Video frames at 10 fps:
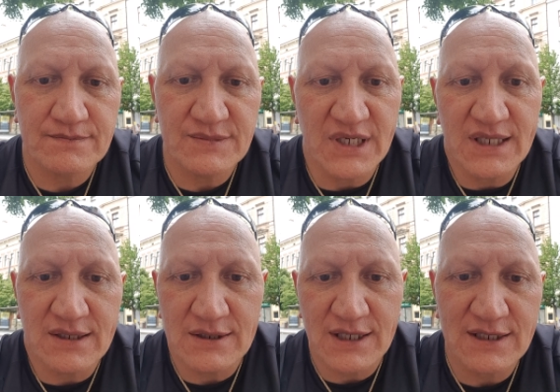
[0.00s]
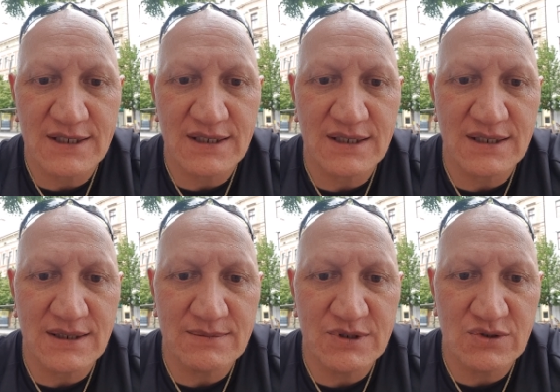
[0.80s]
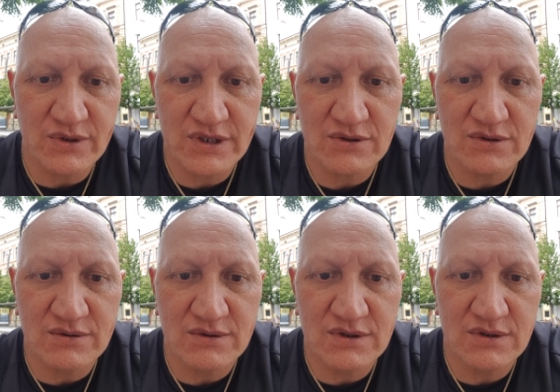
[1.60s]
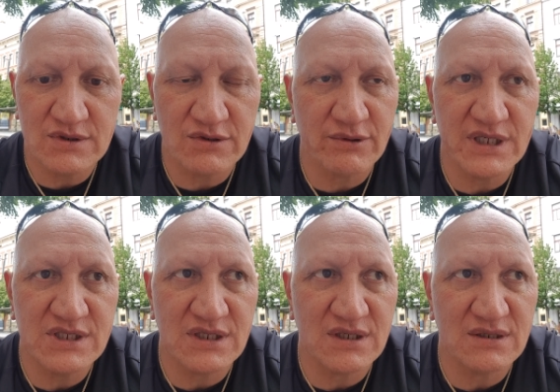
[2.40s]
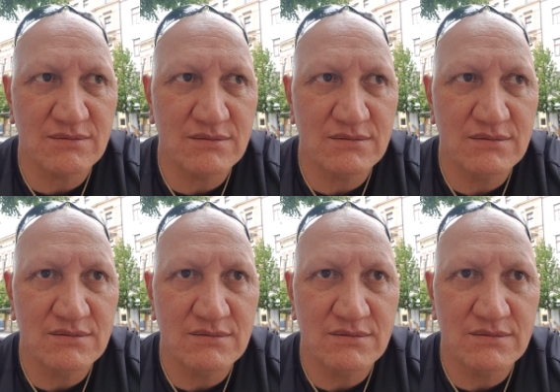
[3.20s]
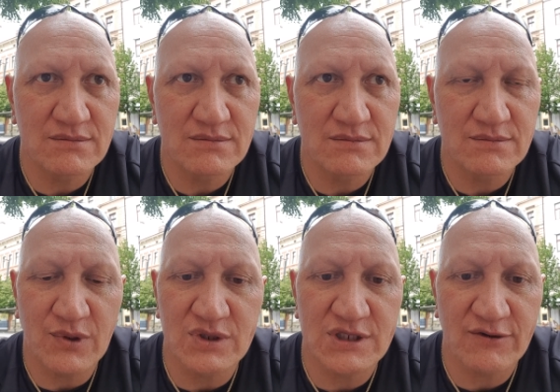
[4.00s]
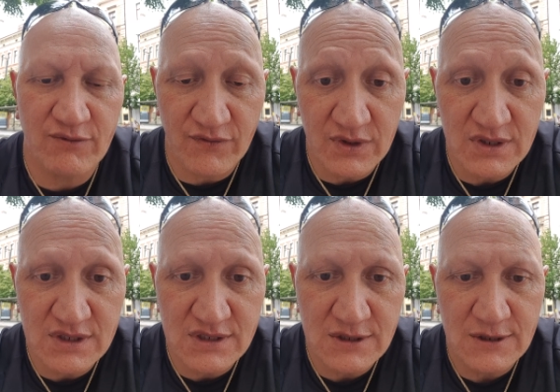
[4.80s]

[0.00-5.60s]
yeah, um, it's always good to read some positive reviews